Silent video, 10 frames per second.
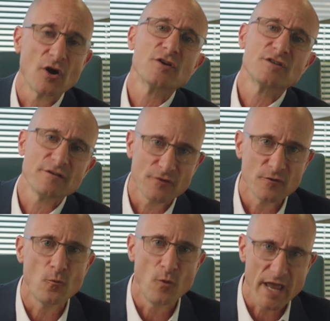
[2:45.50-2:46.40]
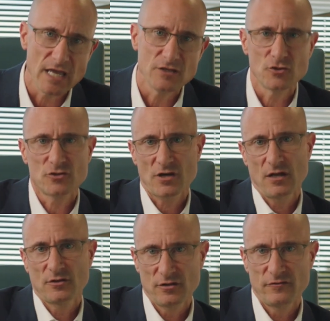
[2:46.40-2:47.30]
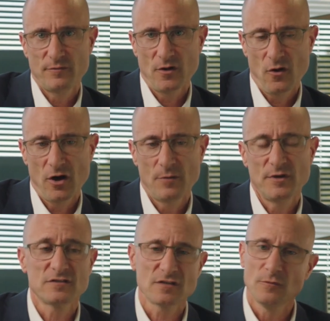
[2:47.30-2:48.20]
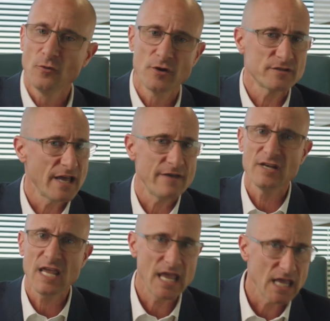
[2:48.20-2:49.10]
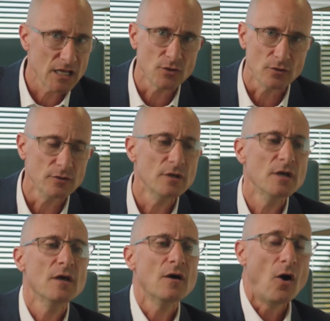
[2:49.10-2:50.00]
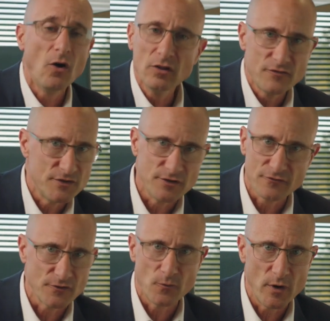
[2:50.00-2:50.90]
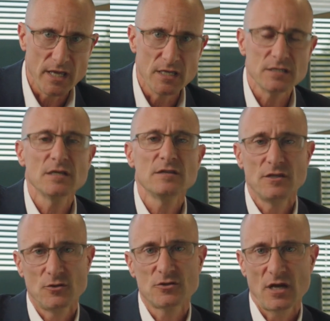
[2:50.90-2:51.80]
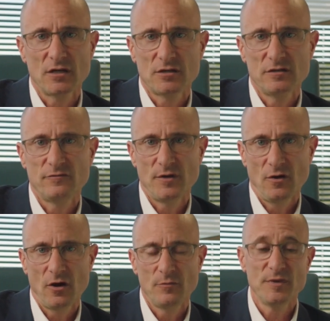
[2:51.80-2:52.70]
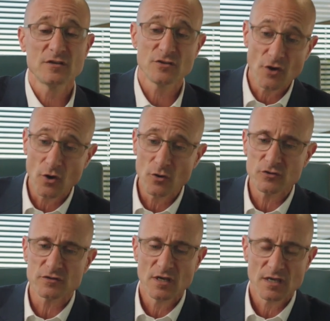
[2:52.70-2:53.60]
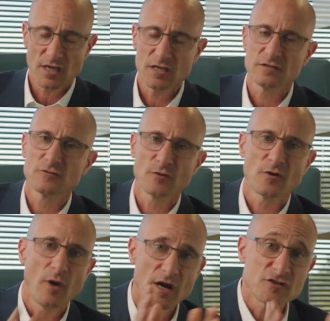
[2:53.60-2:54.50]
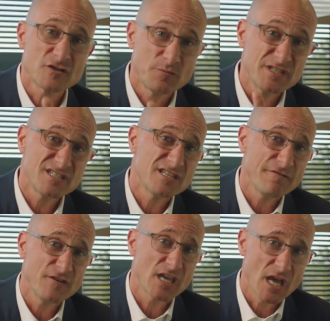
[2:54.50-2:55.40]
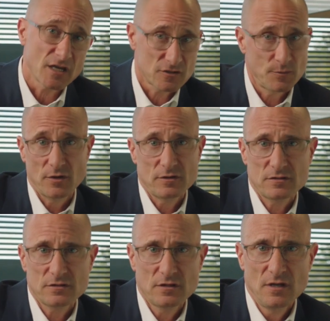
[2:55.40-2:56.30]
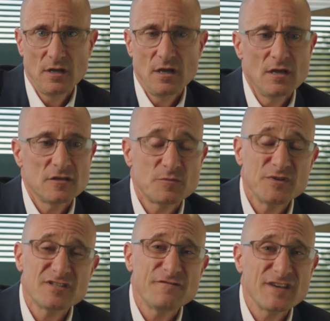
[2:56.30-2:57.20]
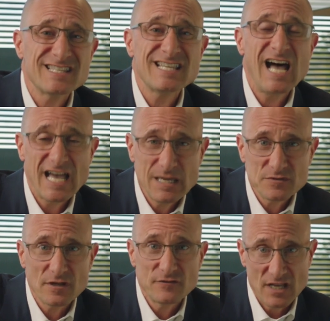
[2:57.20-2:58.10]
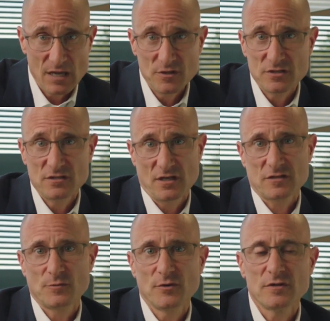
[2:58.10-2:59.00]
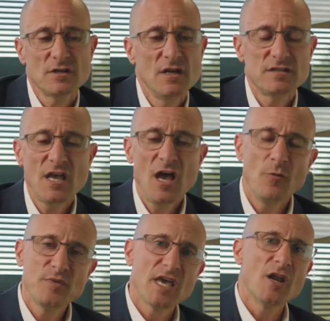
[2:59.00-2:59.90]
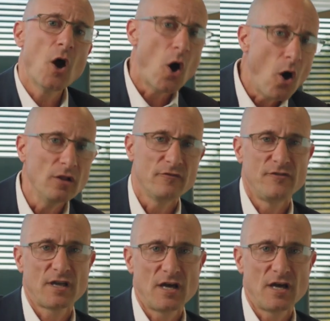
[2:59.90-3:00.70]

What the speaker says: There are different ways your child could have been harmed, and some lawyers haven't handled all of the different ways that your child could have been harmed, because those cases require specific experts, specific types of damages experts to help get all of the